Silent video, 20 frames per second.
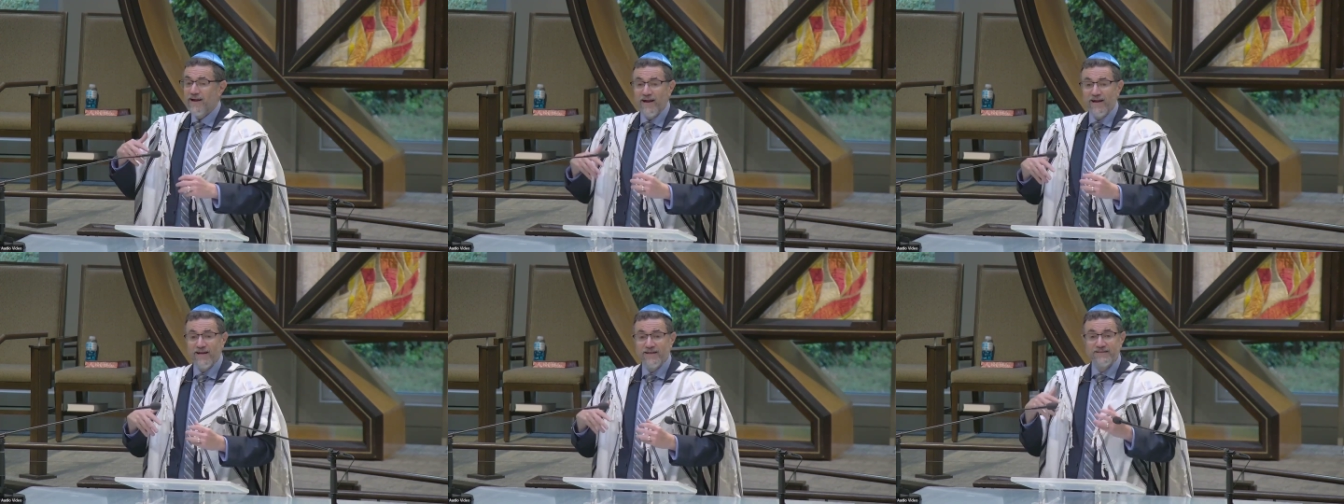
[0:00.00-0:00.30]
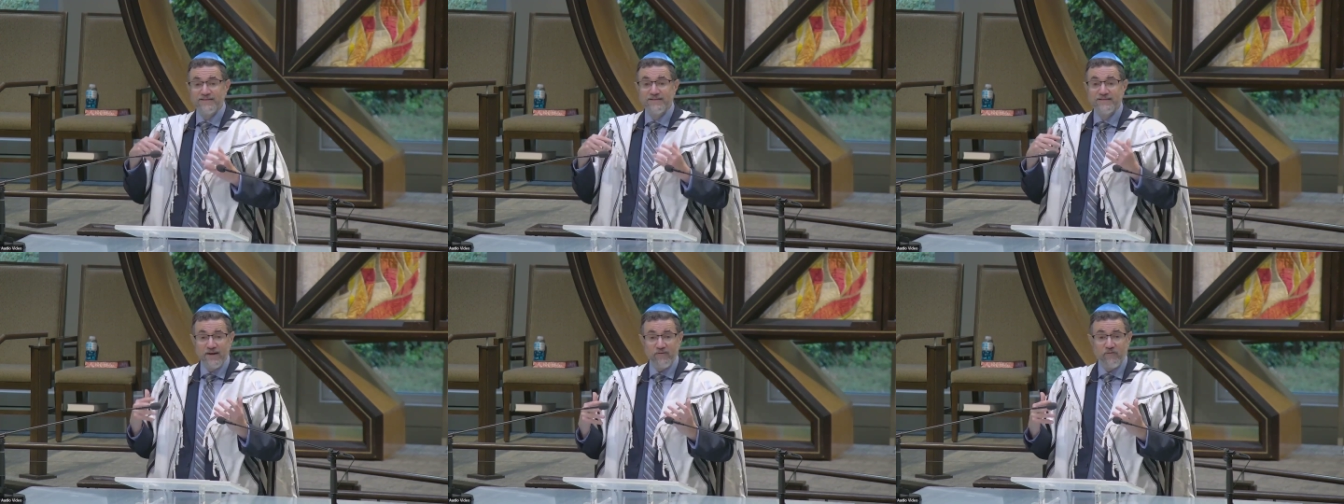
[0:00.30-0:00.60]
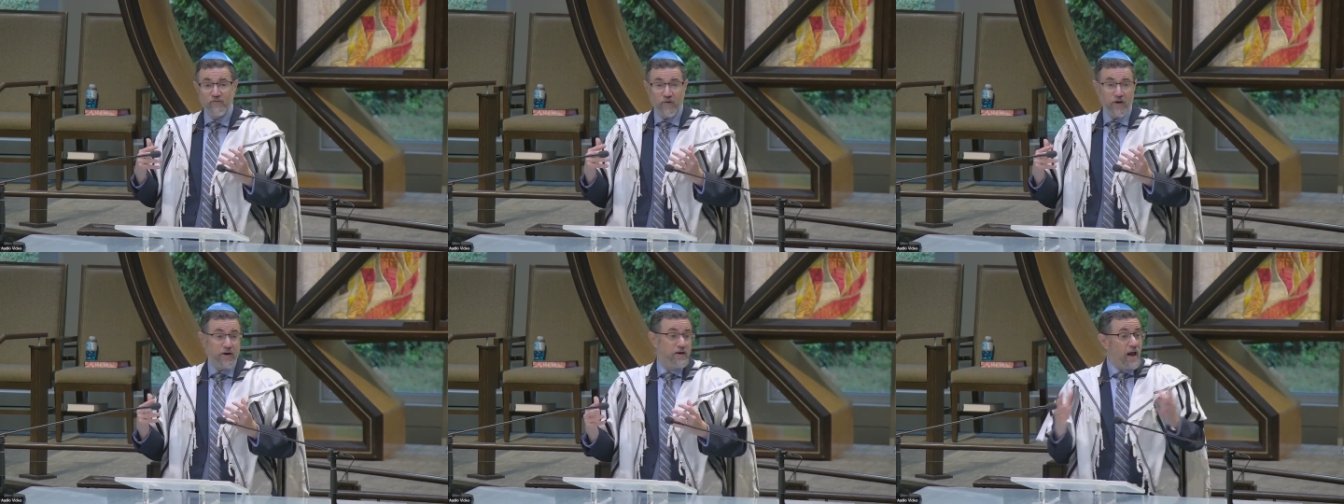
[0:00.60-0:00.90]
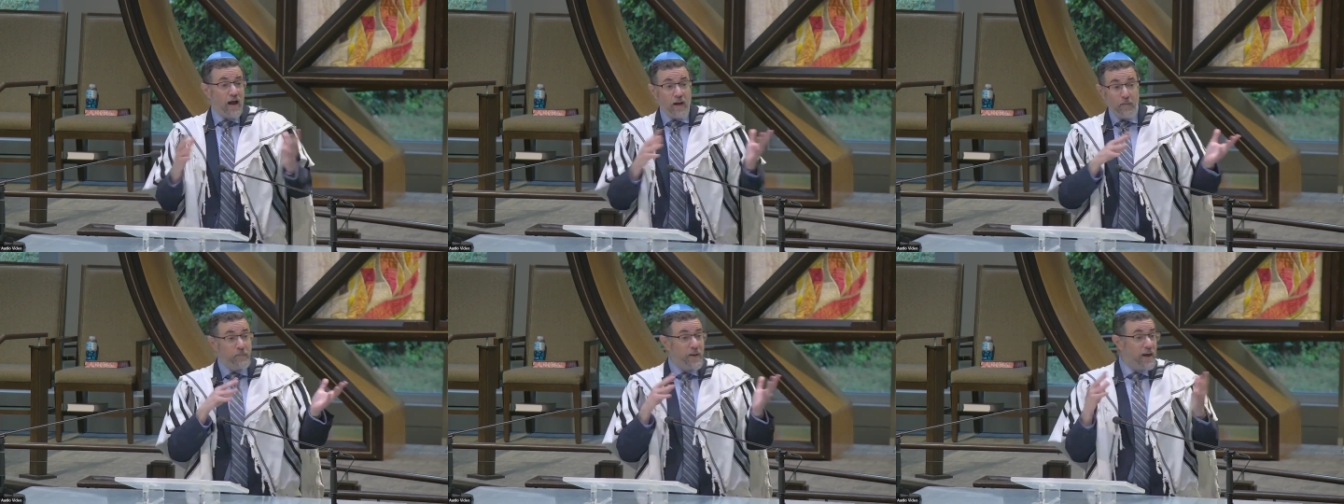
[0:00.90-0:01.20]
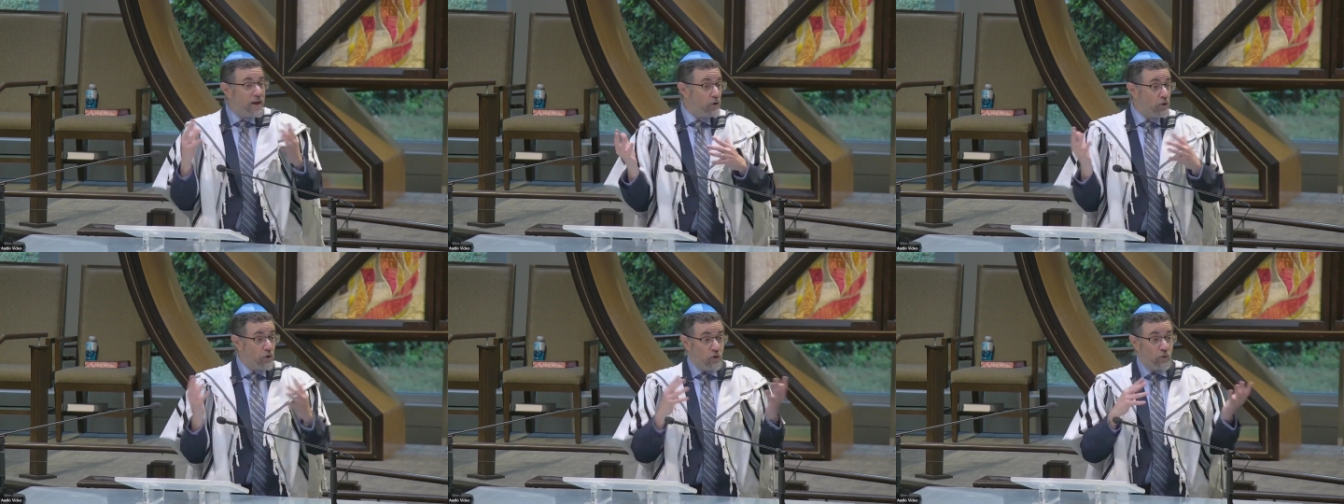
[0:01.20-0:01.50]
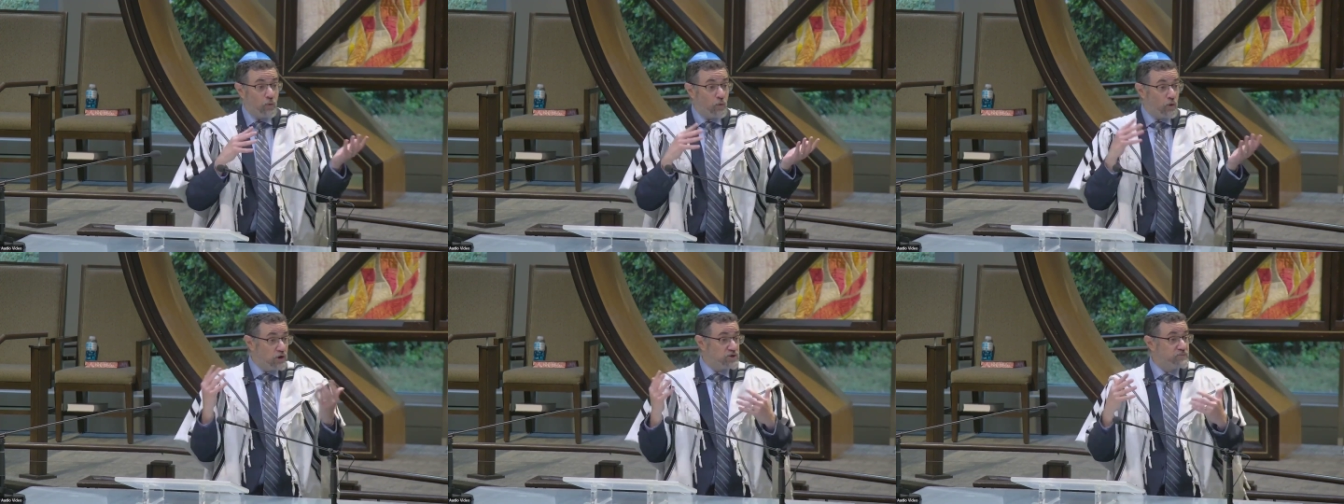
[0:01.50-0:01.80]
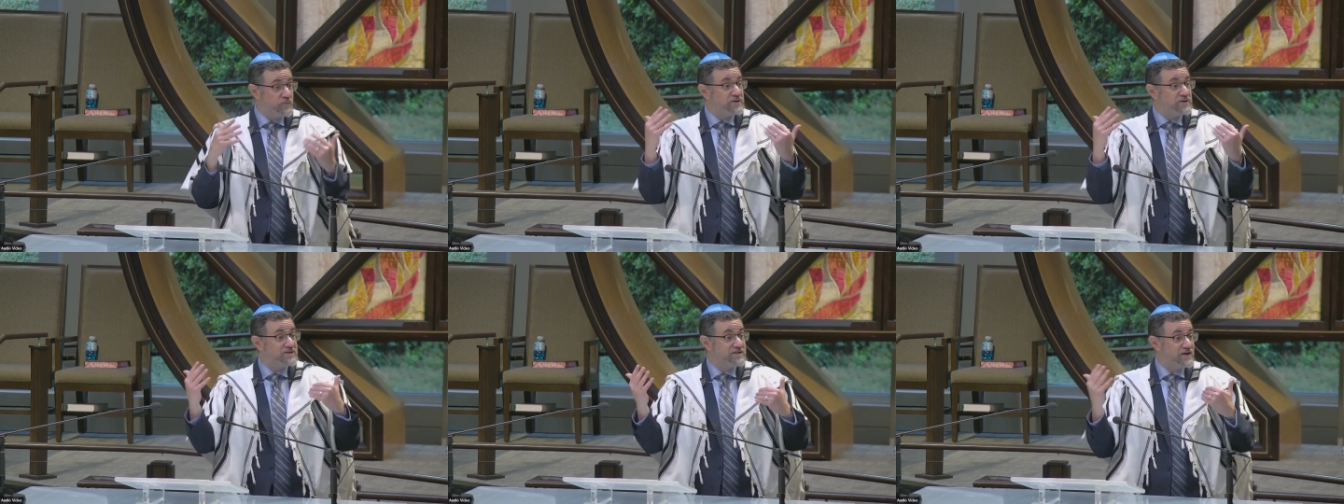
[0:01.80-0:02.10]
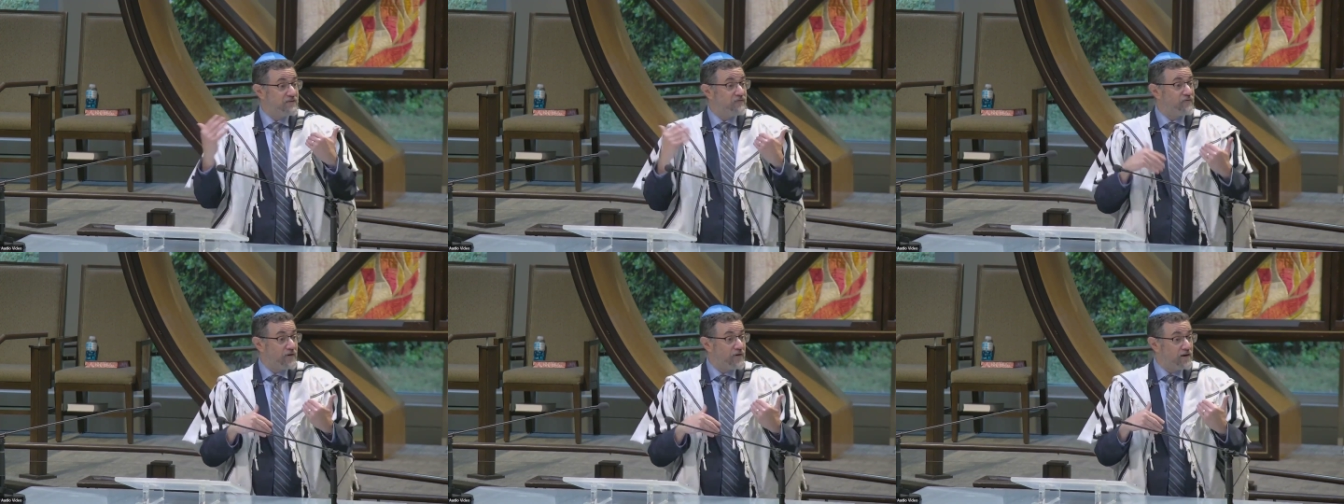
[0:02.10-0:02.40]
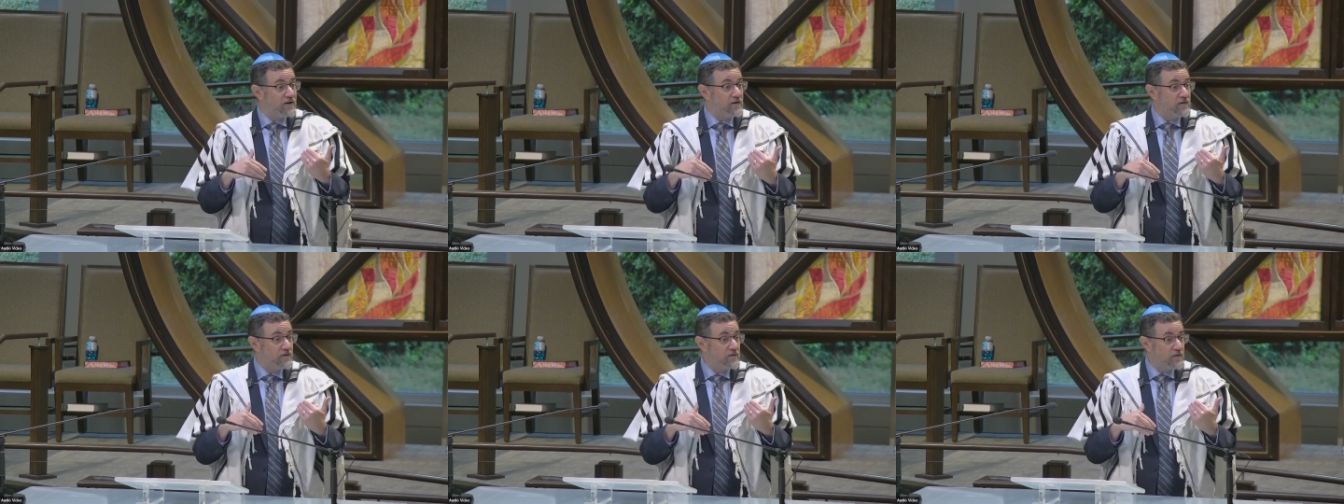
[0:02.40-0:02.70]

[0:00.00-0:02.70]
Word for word: is different, not better or worse, but different